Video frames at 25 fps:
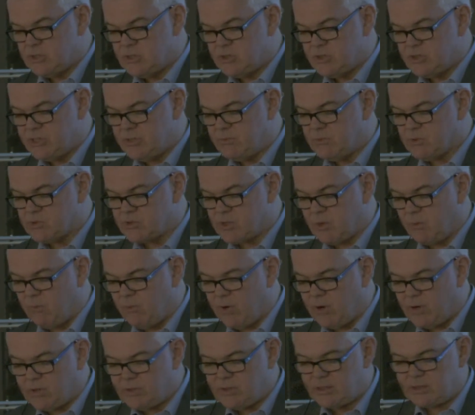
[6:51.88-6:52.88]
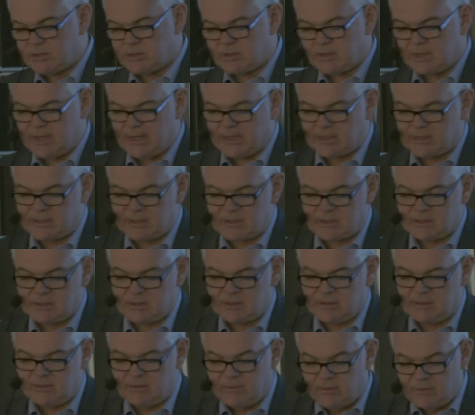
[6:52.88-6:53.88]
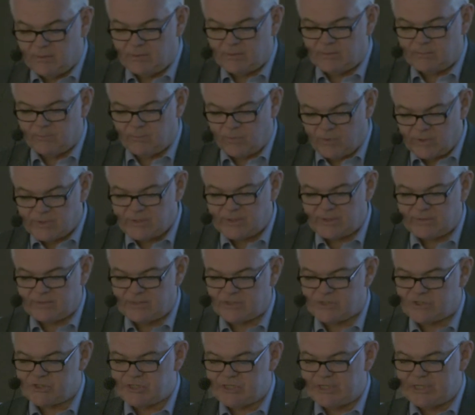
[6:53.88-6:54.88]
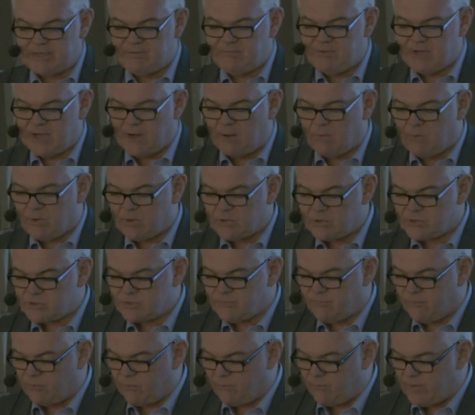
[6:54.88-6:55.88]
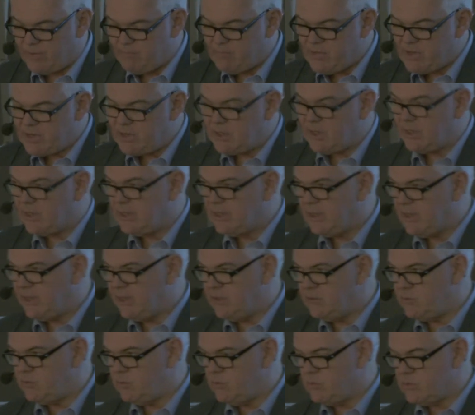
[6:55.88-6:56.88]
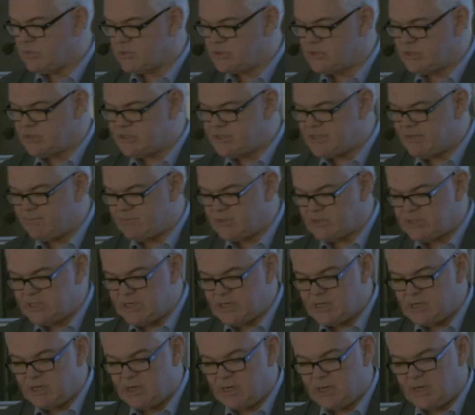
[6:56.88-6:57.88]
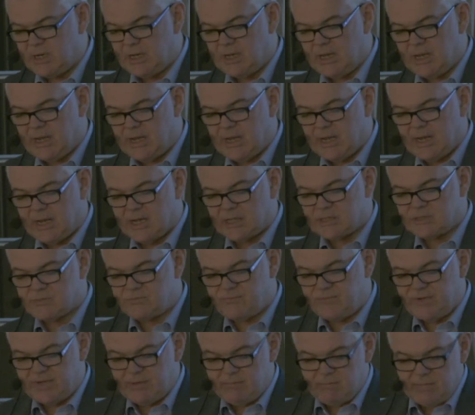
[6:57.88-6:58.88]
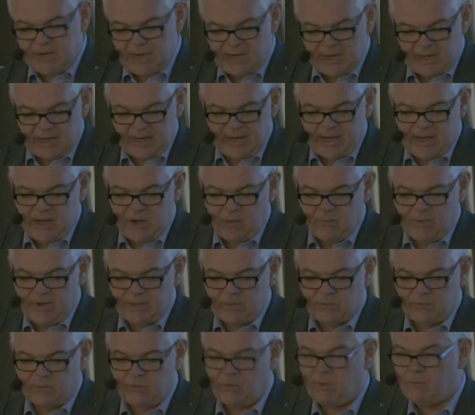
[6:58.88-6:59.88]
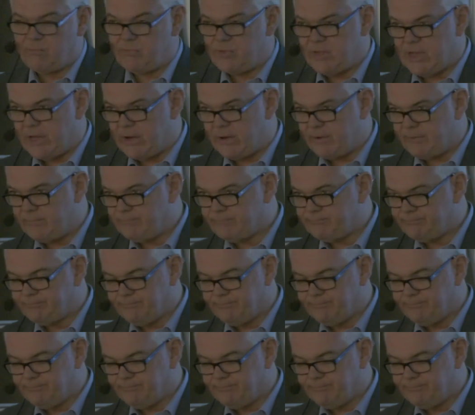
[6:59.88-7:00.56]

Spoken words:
She was awarded the Stevie Awards for Women in 2017 as Female Innovator of the Year.